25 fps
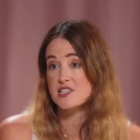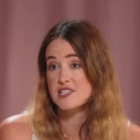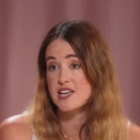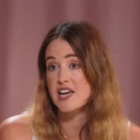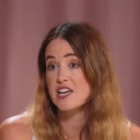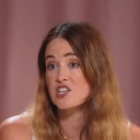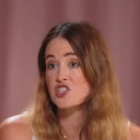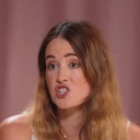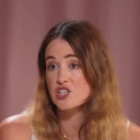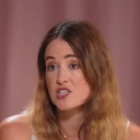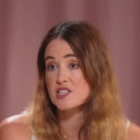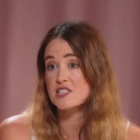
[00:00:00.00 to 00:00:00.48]

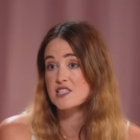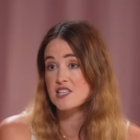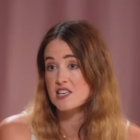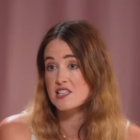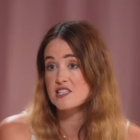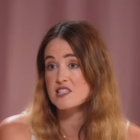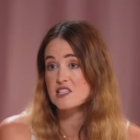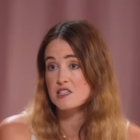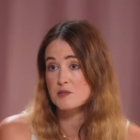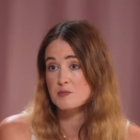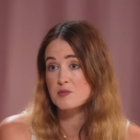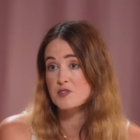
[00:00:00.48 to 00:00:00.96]
staging
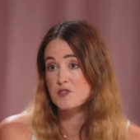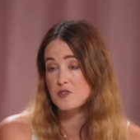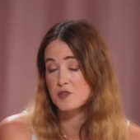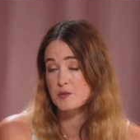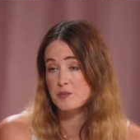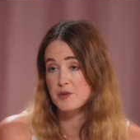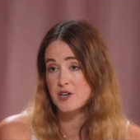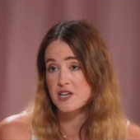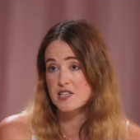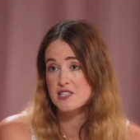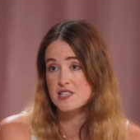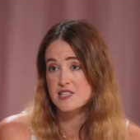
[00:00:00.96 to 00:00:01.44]
systems for
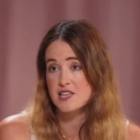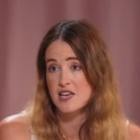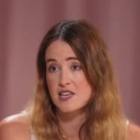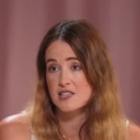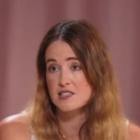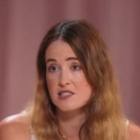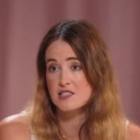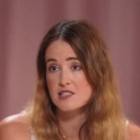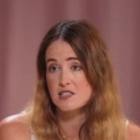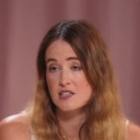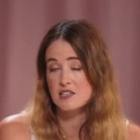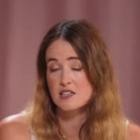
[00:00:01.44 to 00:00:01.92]
breast
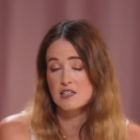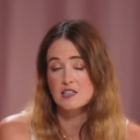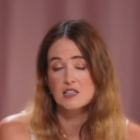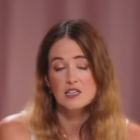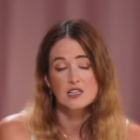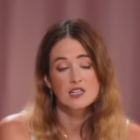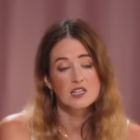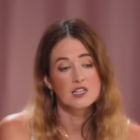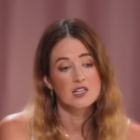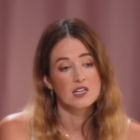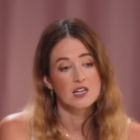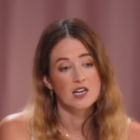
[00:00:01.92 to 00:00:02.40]
cancer.
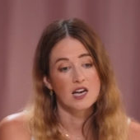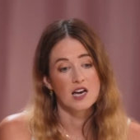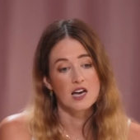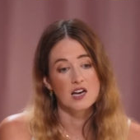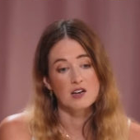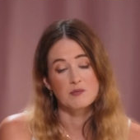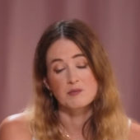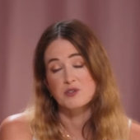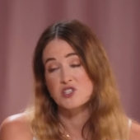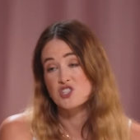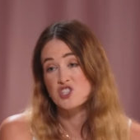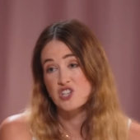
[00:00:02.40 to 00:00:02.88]
Uh,
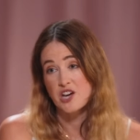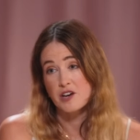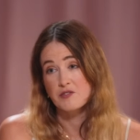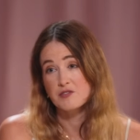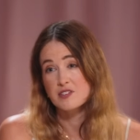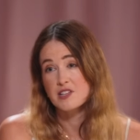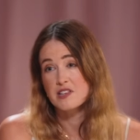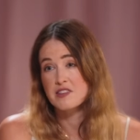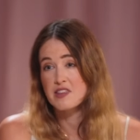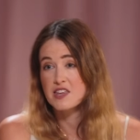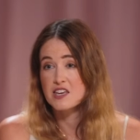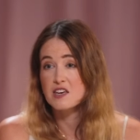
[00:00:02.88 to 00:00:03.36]
but
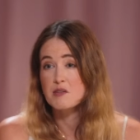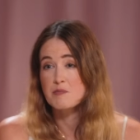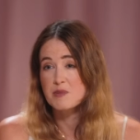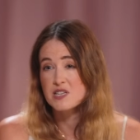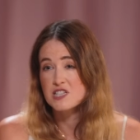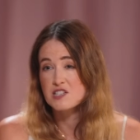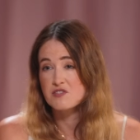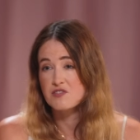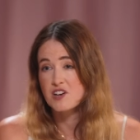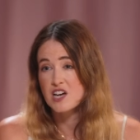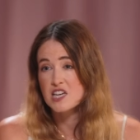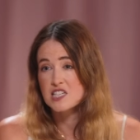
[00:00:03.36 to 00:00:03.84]
generally, they can be
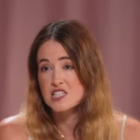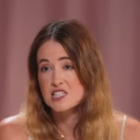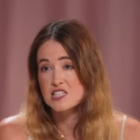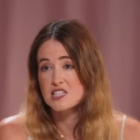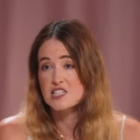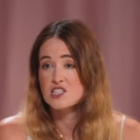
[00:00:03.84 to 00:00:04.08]
divided